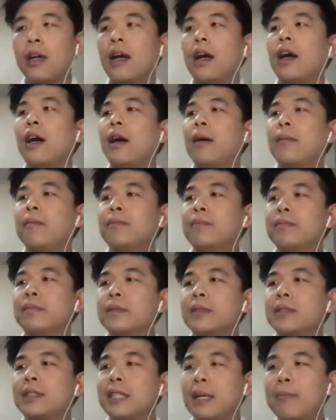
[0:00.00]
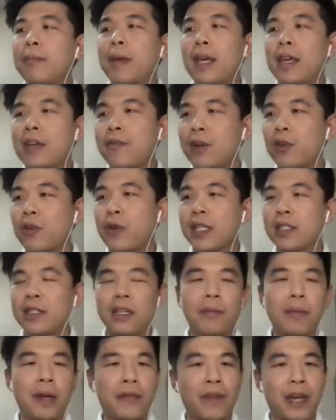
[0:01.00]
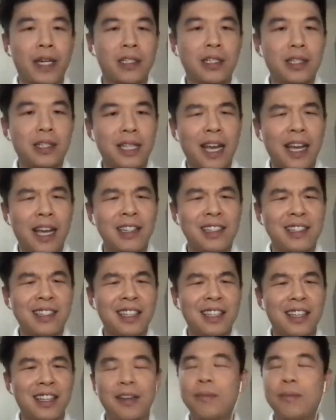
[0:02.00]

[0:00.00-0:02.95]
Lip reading: Some may even question my fashion sense,